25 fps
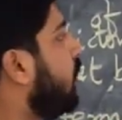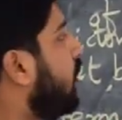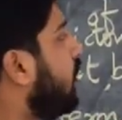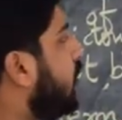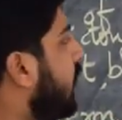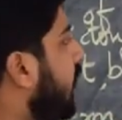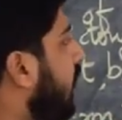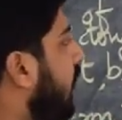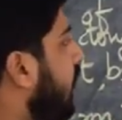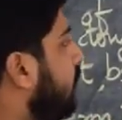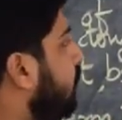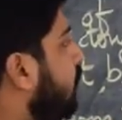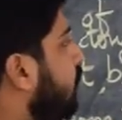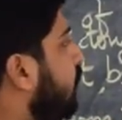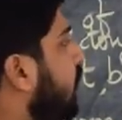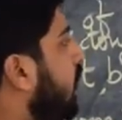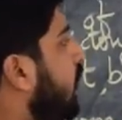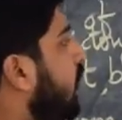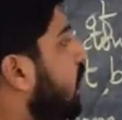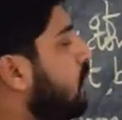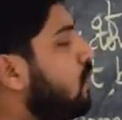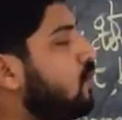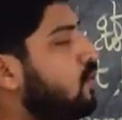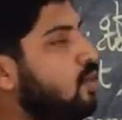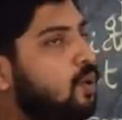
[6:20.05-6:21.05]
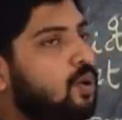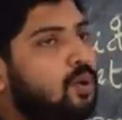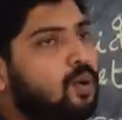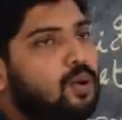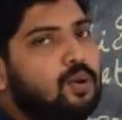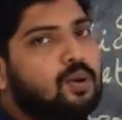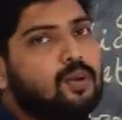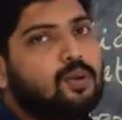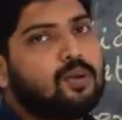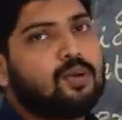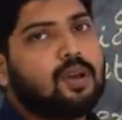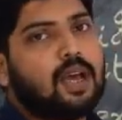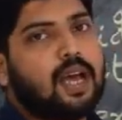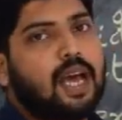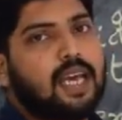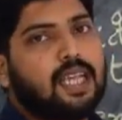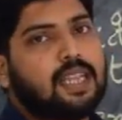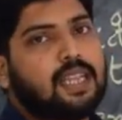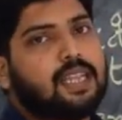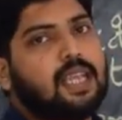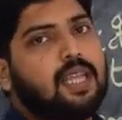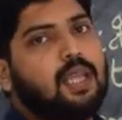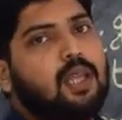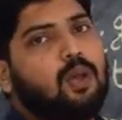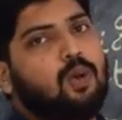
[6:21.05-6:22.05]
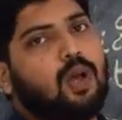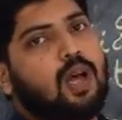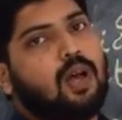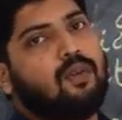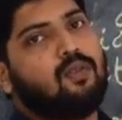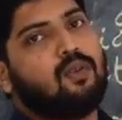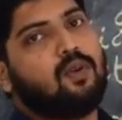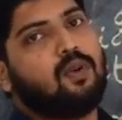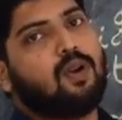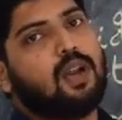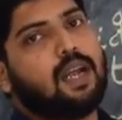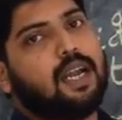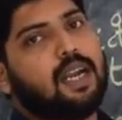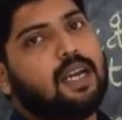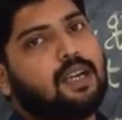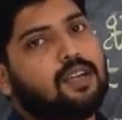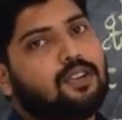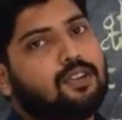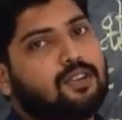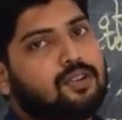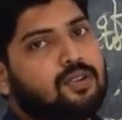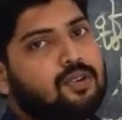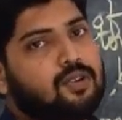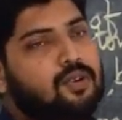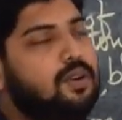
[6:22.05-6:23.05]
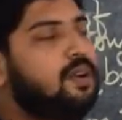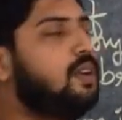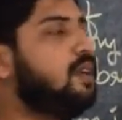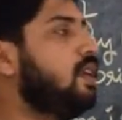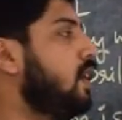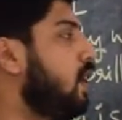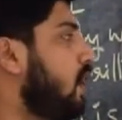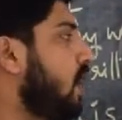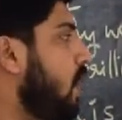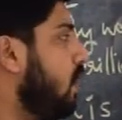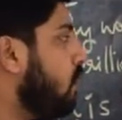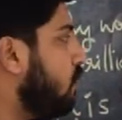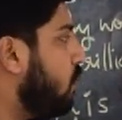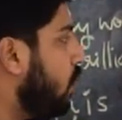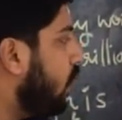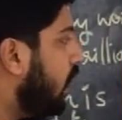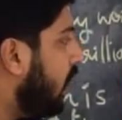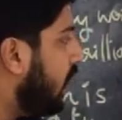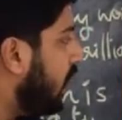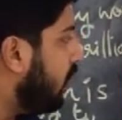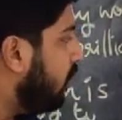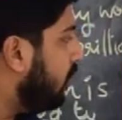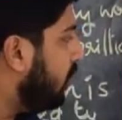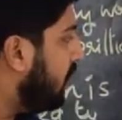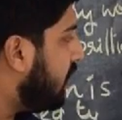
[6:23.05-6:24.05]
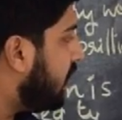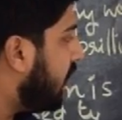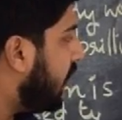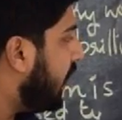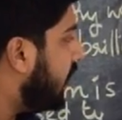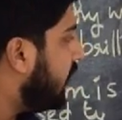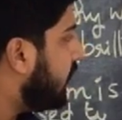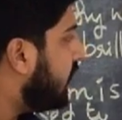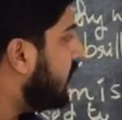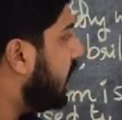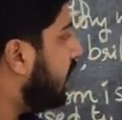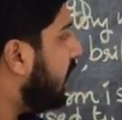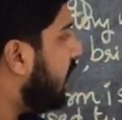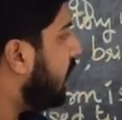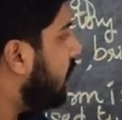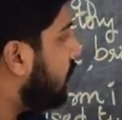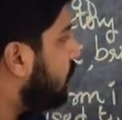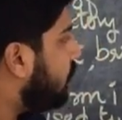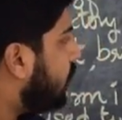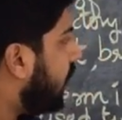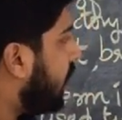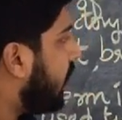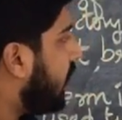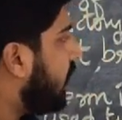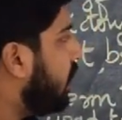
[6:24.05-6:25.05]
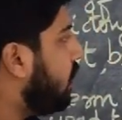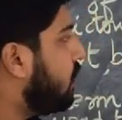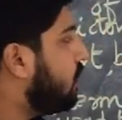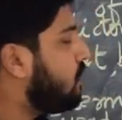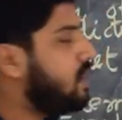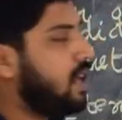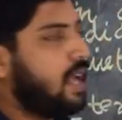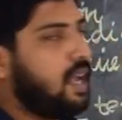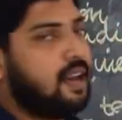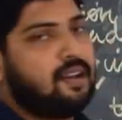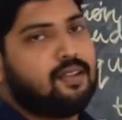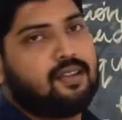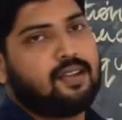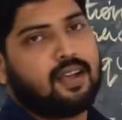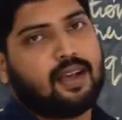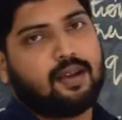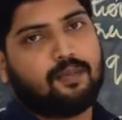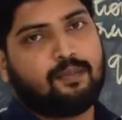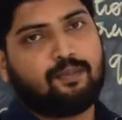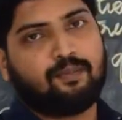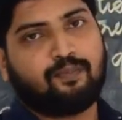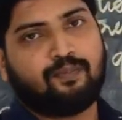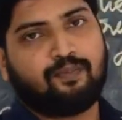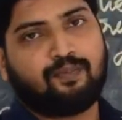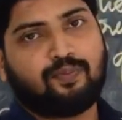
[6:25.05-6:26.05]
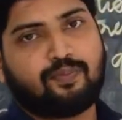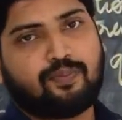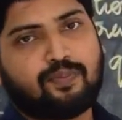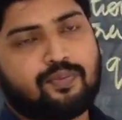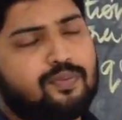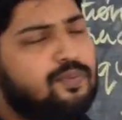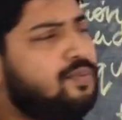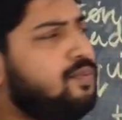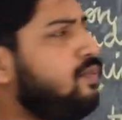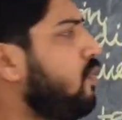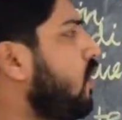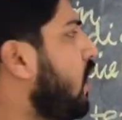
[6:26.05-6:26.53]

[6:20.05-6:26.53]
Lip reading: Okay. So I think you have all understood. So let me take the second stanza.